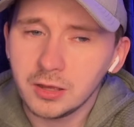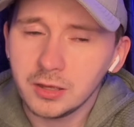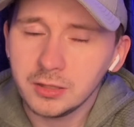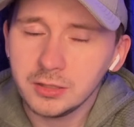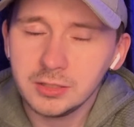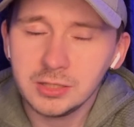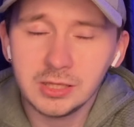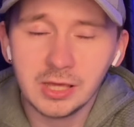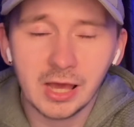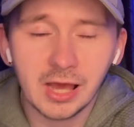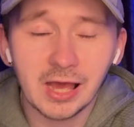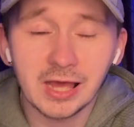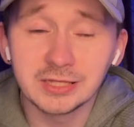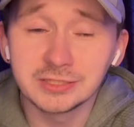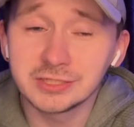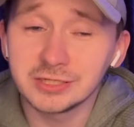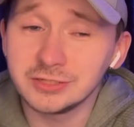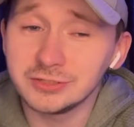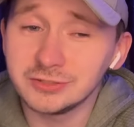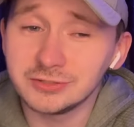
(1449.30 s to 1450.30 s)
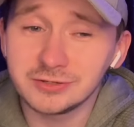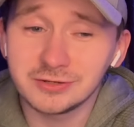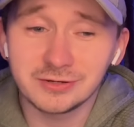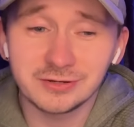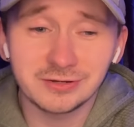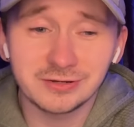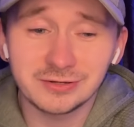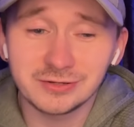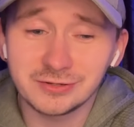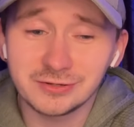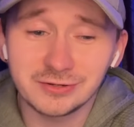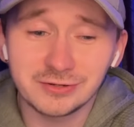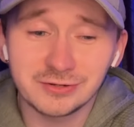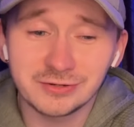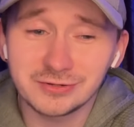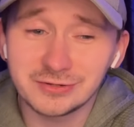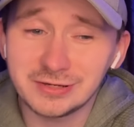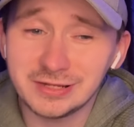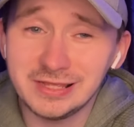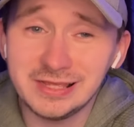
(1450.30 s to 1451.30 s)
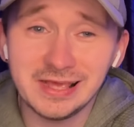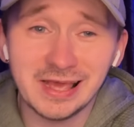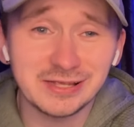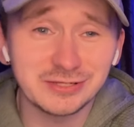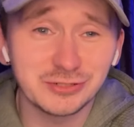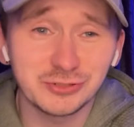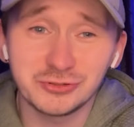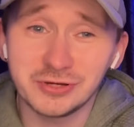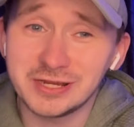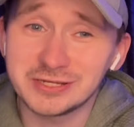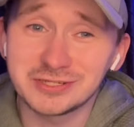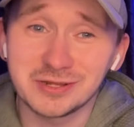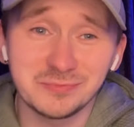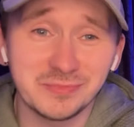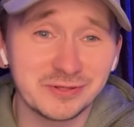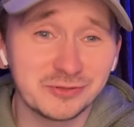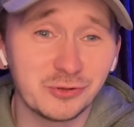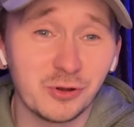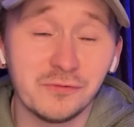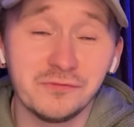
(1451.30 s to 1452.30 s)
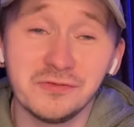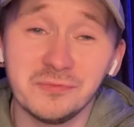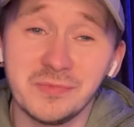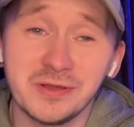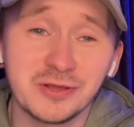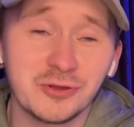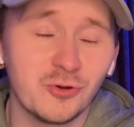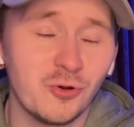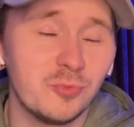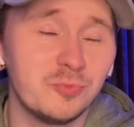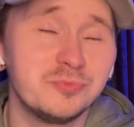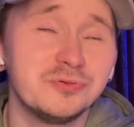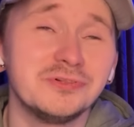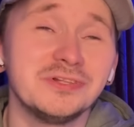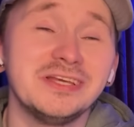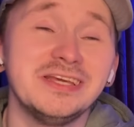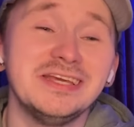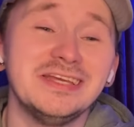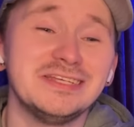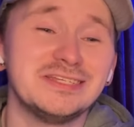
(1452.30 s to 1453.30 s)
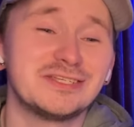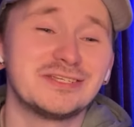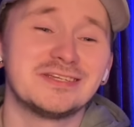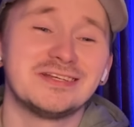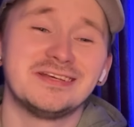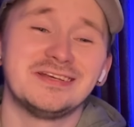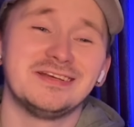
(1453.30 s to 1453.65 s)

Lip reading: He isn't dressed up like Doflamingo. Please.